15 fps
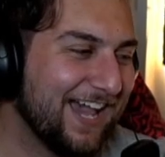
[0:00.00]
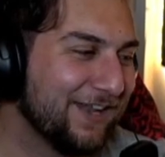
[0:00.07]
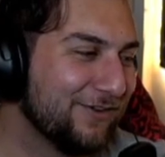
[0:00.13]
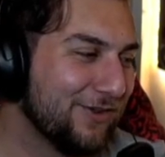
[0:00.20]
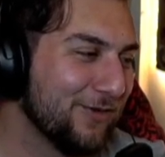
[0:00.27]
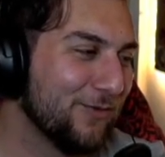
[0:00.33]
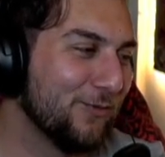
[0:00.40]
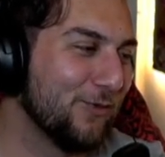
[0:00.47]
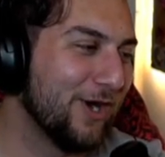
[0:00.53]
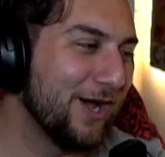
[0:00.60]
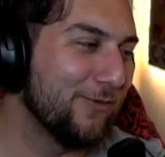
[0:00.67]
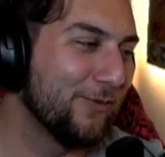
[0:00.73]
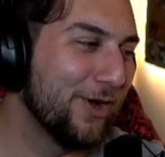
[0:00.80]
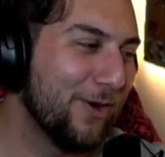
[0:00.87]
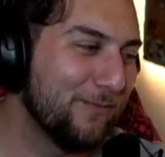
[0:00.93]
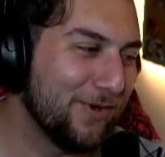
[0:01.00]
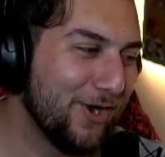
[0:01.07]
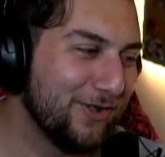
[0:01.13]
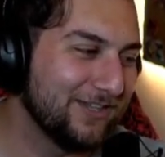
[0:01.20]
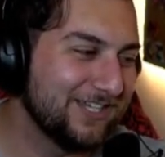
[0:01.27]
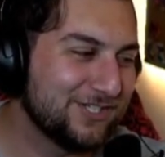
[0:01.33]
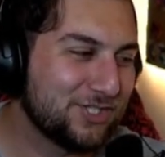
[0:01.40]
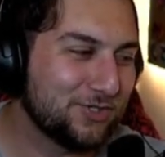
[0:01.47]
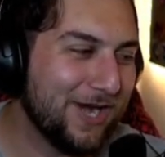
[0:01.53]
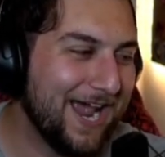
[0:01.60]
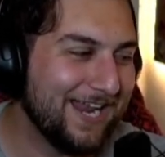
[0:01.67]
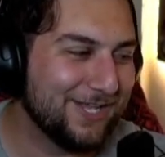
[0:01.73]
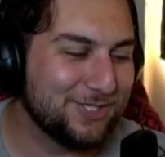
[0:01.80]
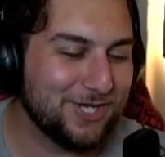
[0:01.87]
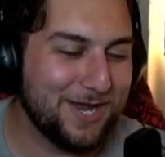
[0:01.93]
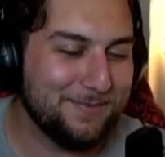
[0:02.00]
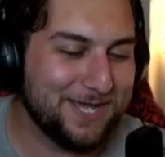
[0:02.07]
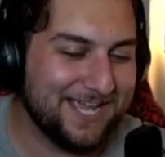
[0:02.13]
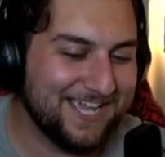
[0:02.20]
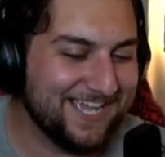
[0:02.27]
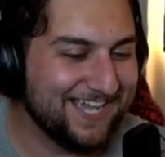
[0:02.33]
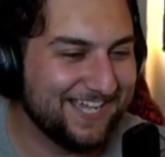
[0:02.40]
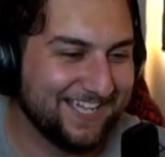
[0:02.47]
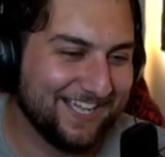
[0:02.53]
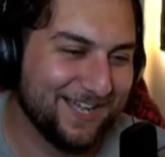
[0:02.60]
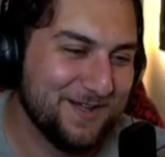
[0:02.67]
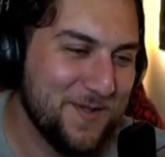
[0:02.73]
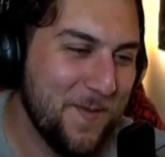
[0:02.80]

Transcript: And what will Broly's strategy be?